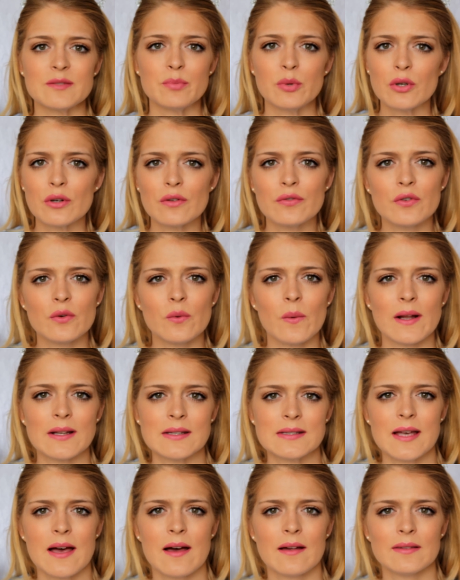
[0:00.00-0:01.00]
beautiful
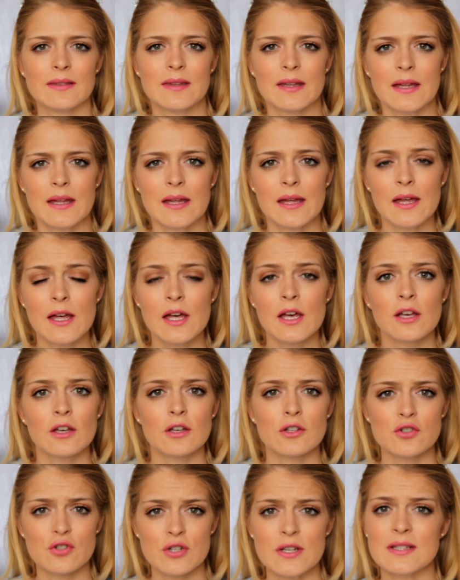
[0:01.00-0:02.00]
ones out there.
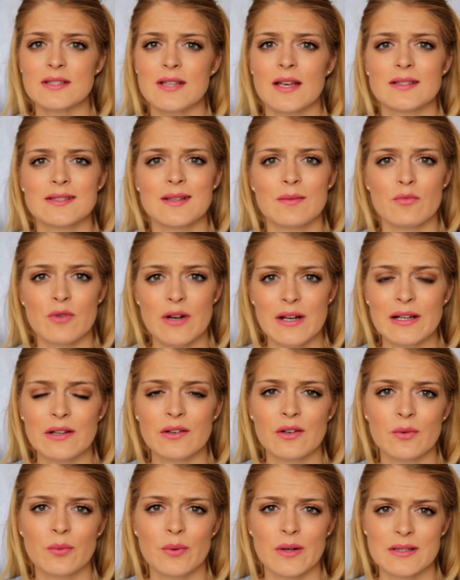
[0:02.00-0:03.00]
Crease has some really
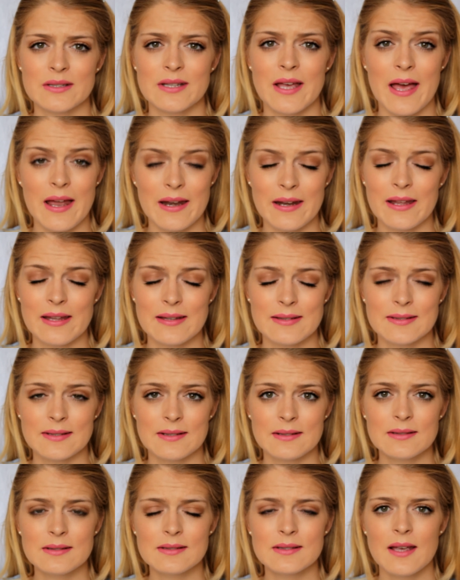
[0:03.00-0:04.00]
good ones, and
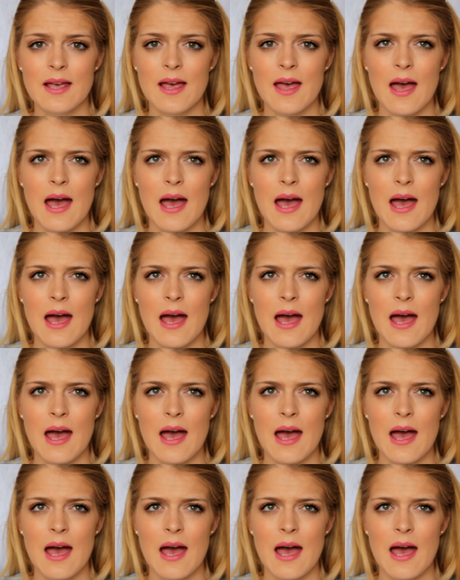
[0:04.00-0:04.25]
Essence.